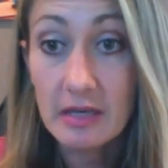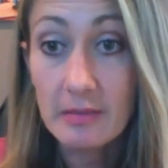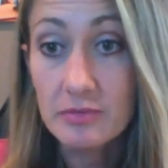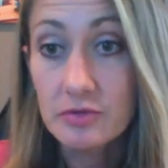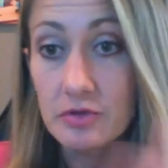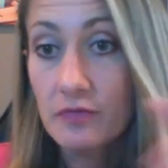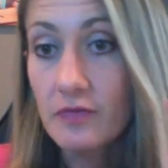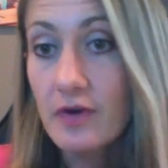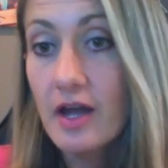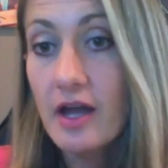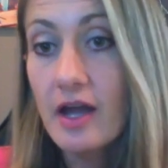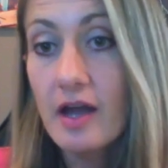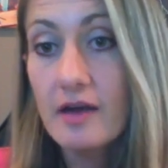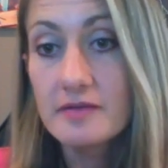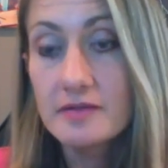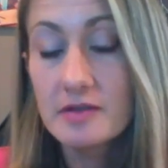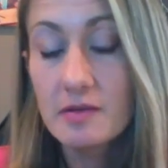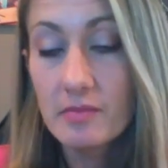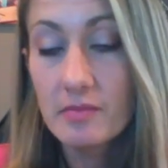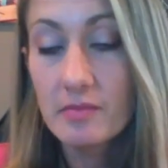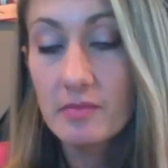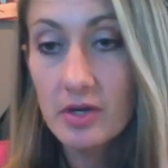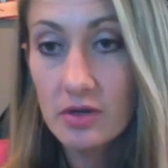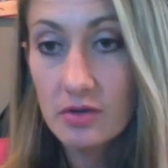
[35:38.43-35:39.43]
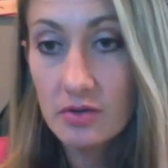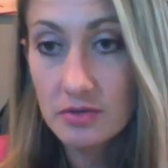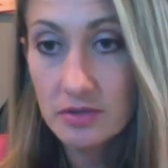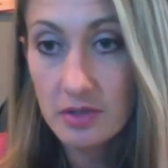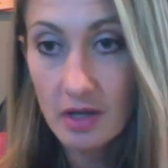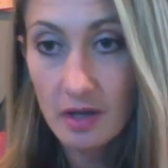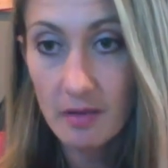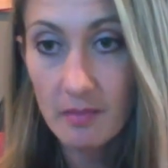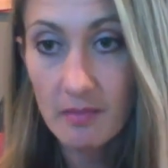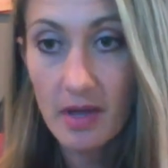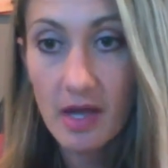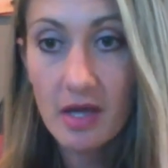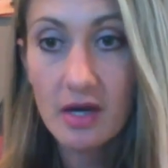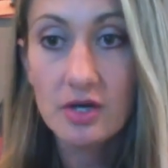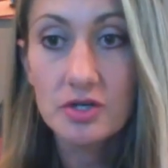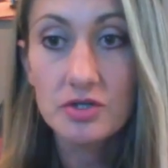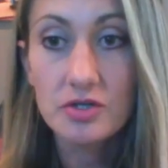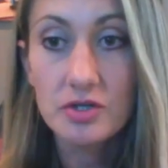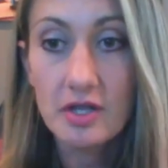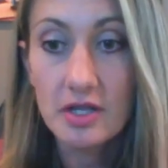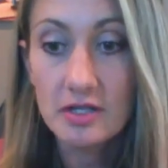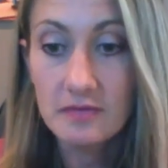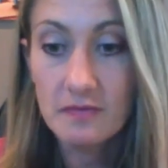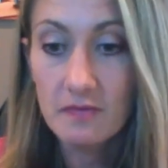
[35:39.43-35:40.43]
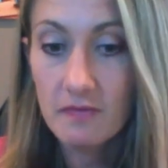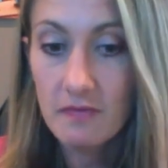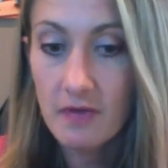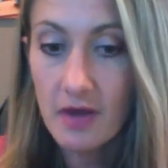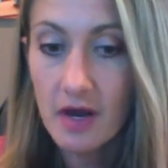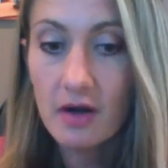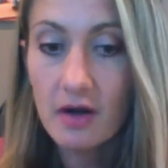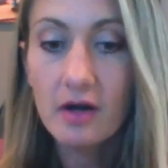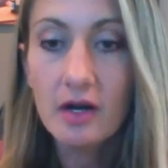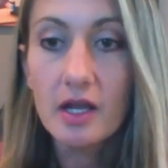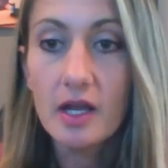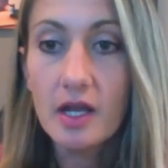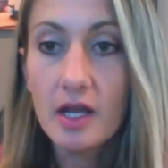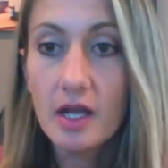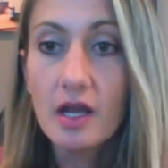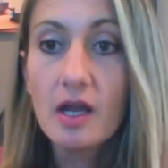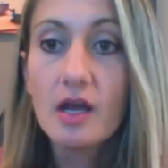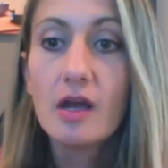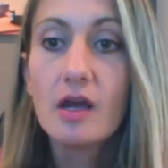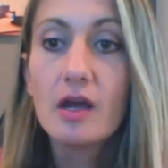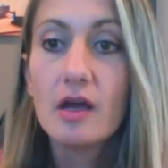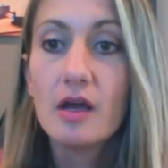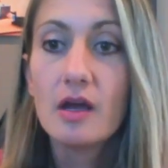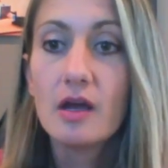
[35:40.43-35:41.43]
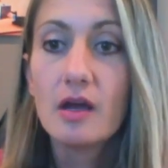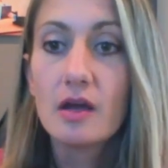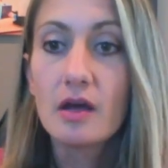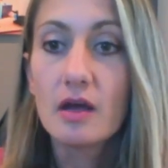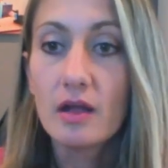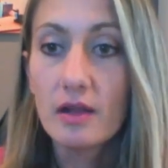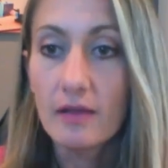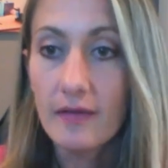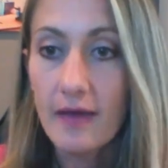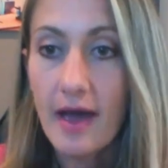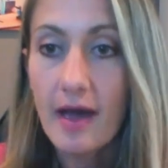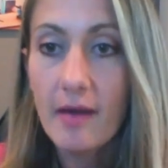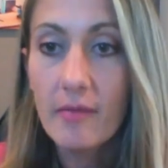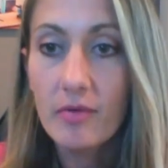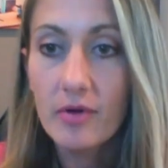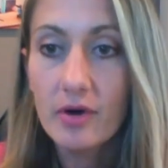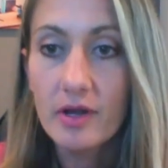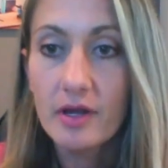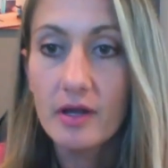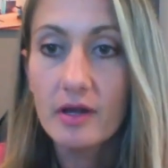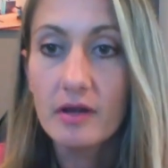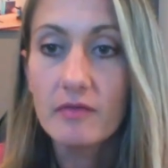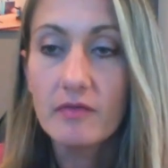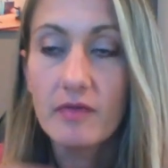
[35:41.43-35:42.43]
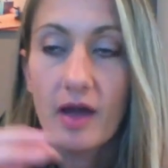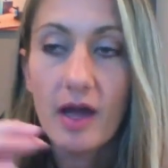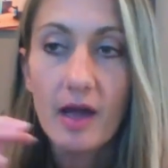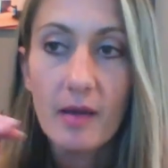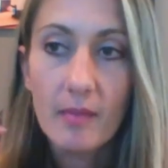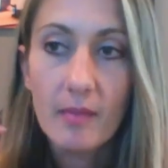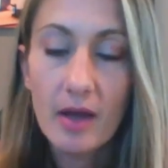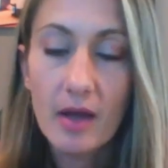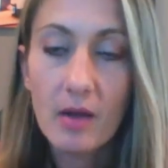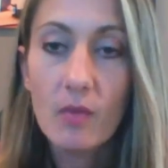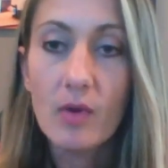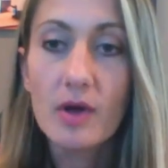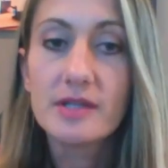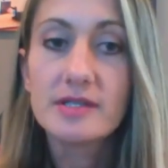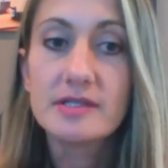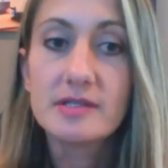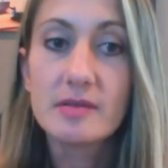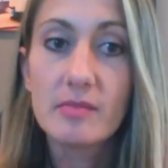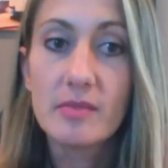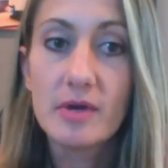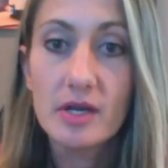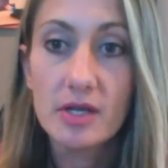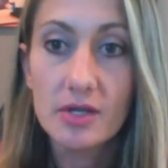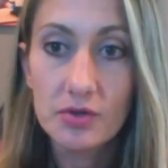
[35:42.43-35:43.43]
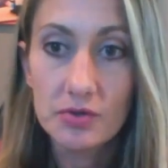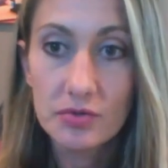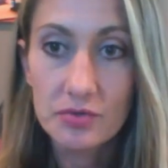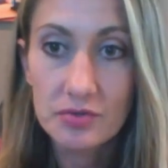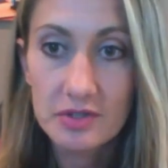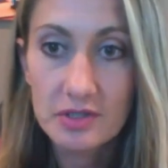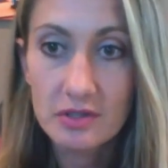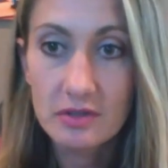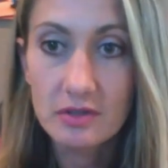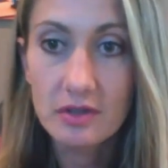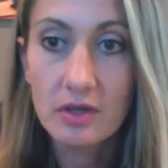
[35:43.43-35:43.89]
So if I have somebody who's a manager that's very collaborative, I might want somebody who's,